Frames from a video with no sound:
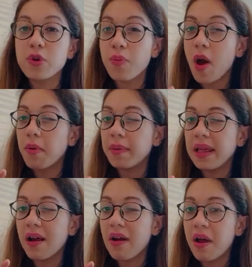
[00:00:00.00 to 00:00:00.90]
so
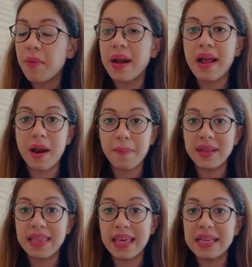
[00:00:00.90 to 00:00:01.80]
probably around when
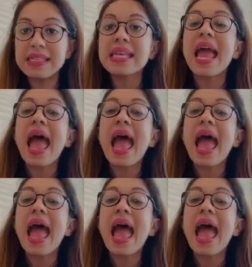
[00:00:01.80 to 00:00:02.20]
Ganpati is,